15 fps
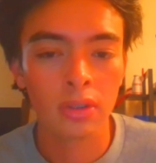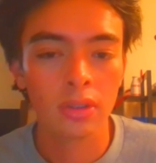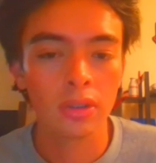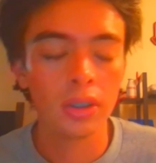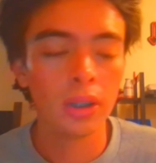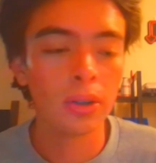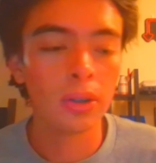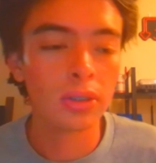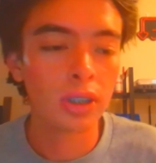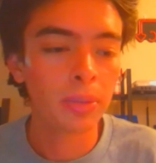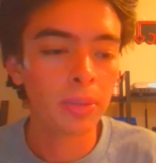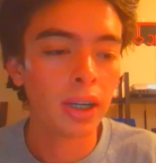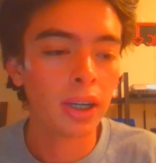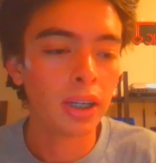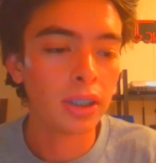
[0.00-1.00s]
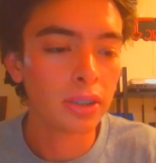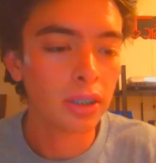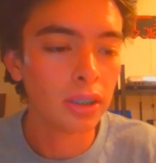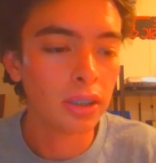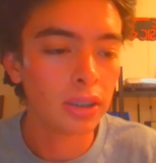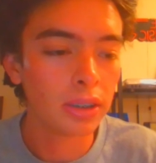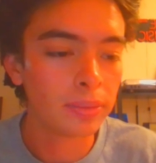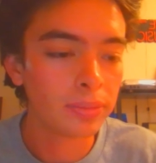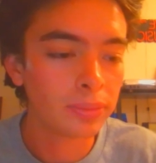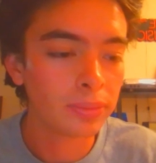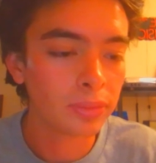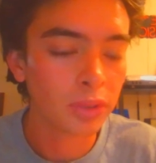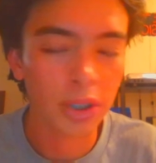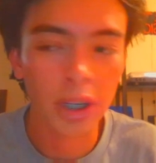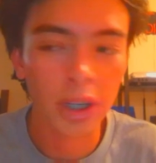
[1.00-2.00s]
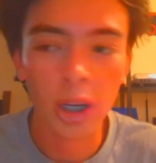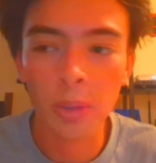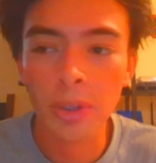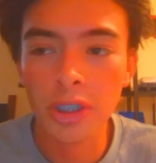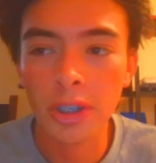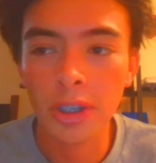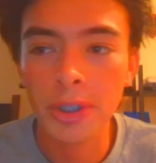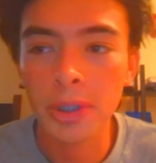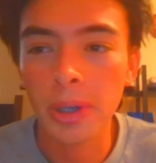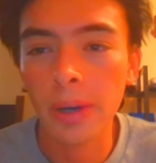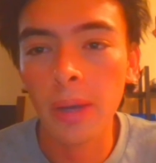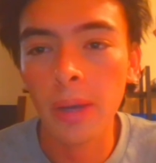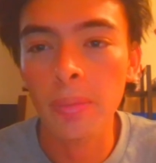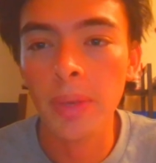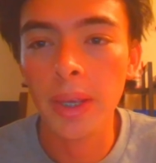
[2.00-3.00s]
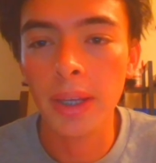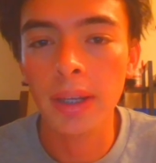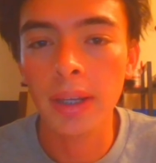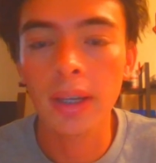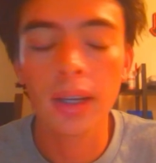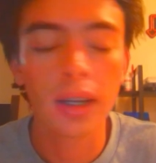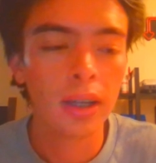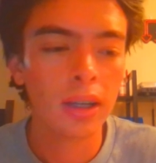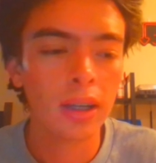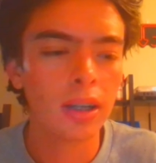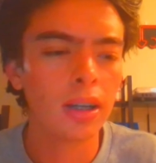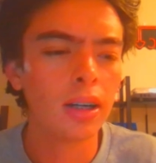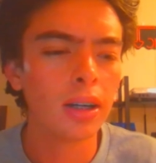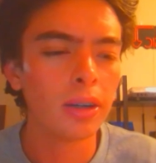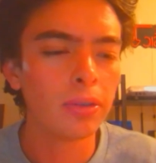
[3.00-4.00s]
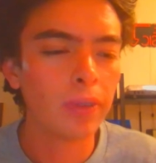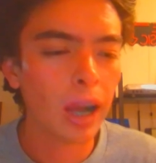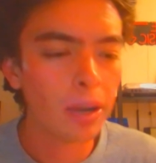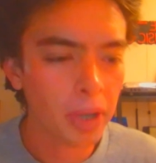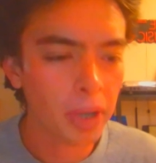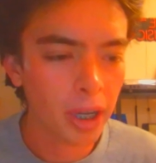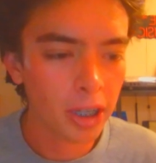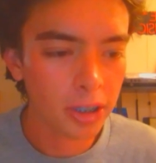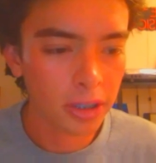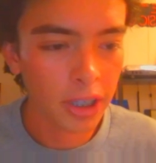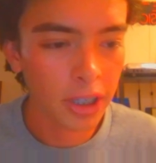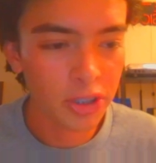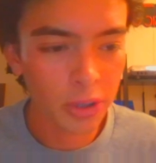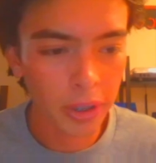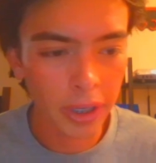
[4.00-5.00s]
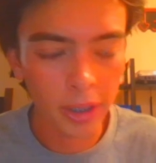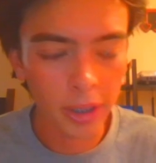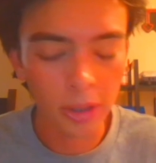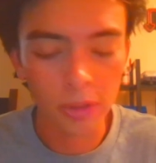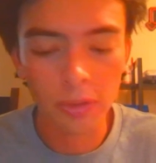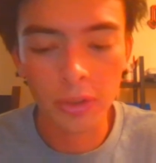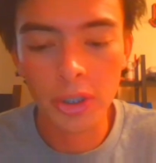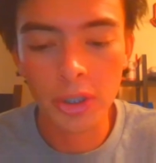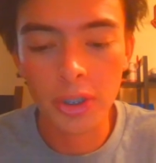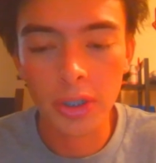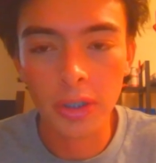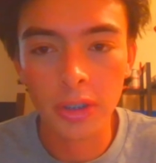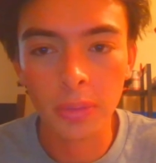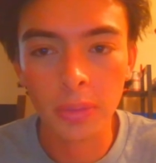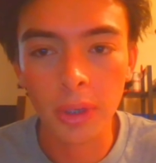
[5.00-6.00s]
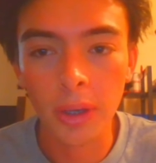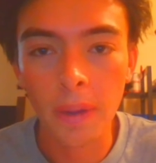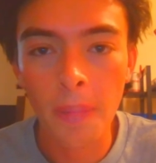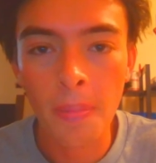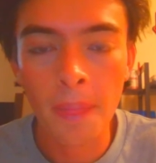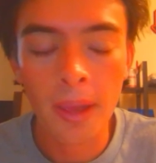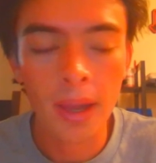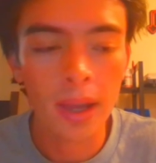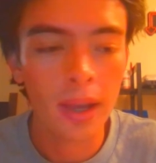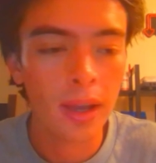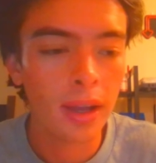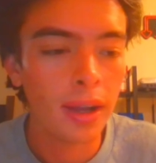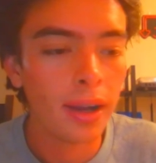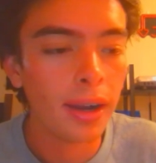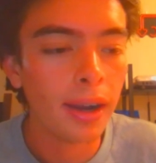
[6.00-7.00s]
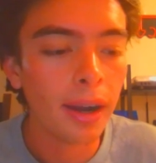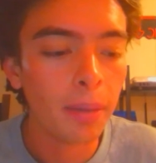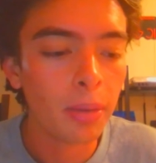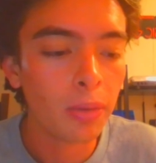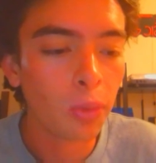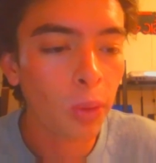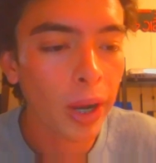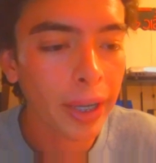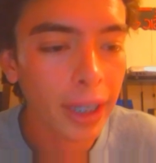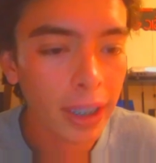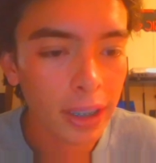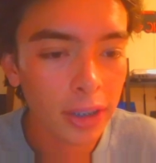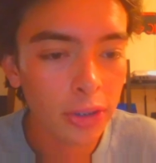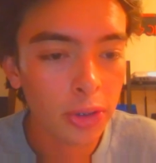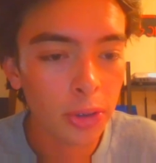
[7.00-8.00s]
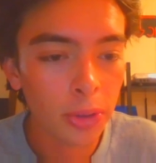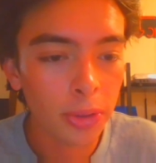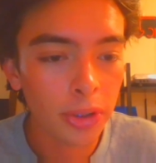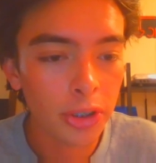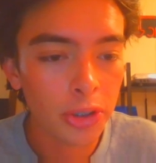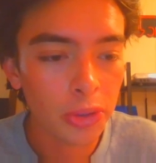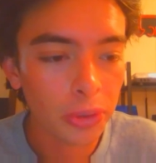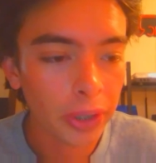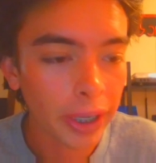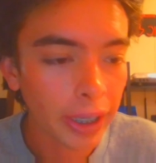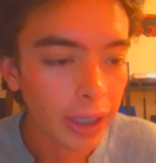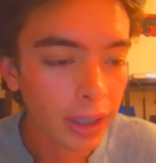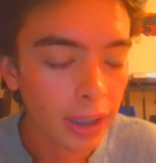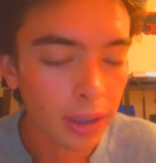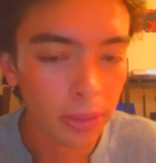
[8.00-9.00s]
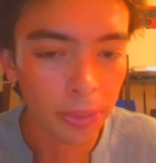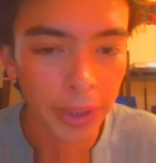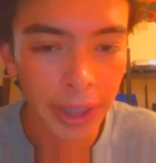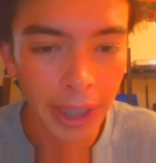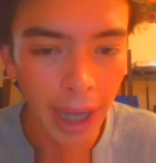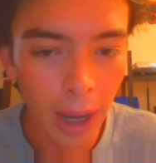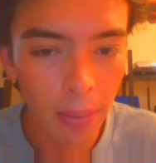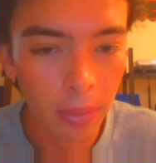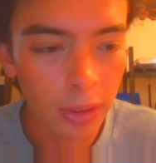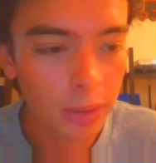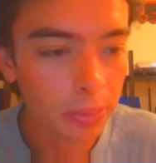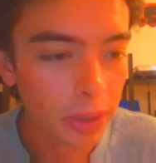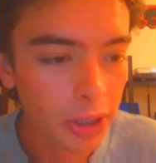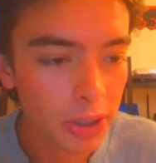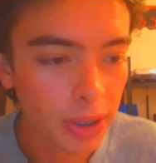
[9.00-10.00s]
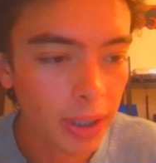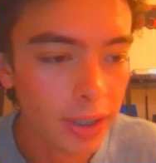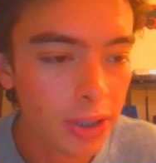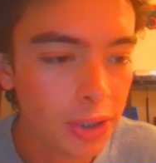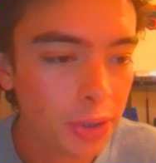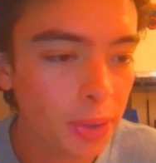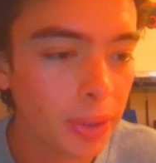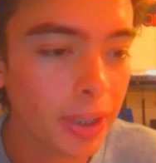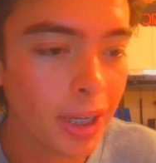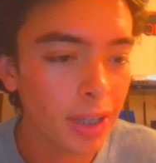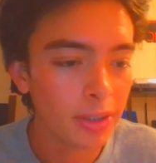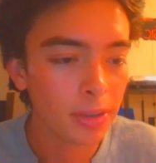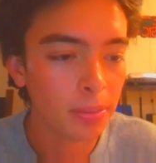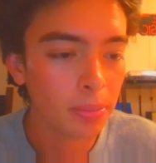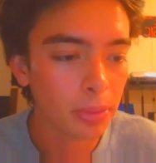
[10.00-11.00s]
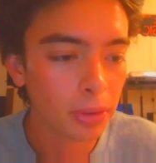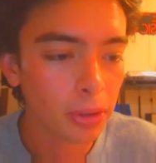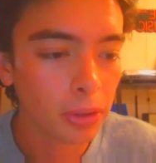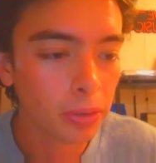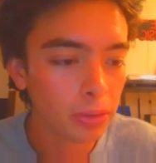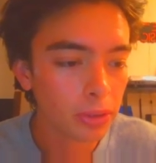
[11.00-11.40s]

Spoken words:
Yo, what's up, guys? Today I'll be showing you how I made 5K today trading NQ futures. But before I get into the trade recap, let's make sure I just show you guys some proof.